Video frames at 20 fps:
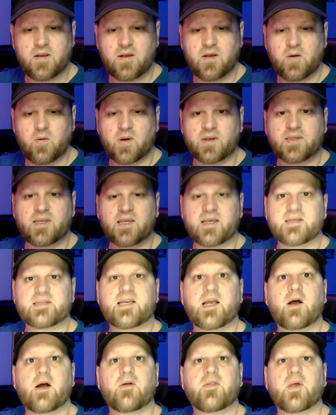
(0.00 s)
What they say
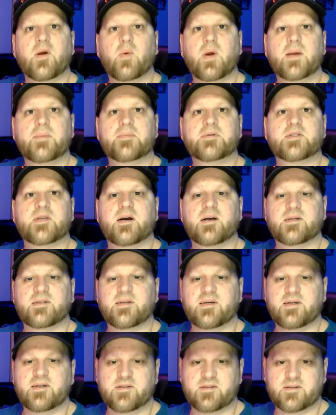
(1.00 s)
on their website
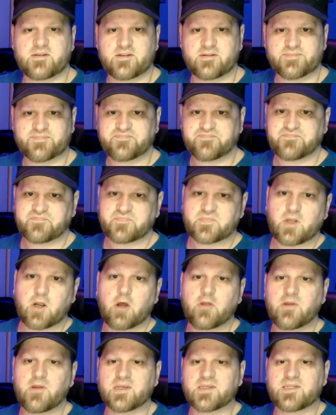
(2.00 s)
is, on
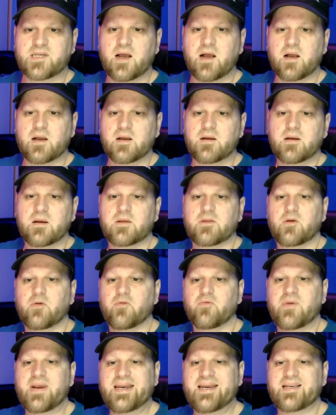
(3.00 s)
the tongue, the
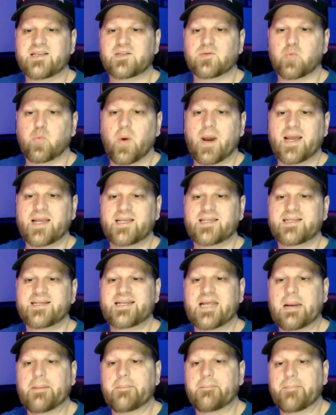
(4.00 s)
Reid is weighted
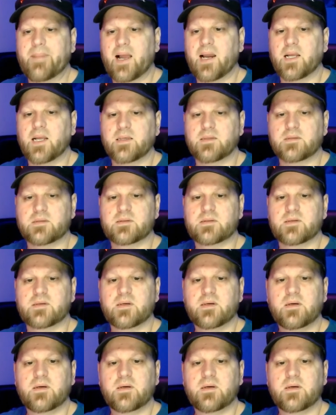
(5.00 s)
and balanced.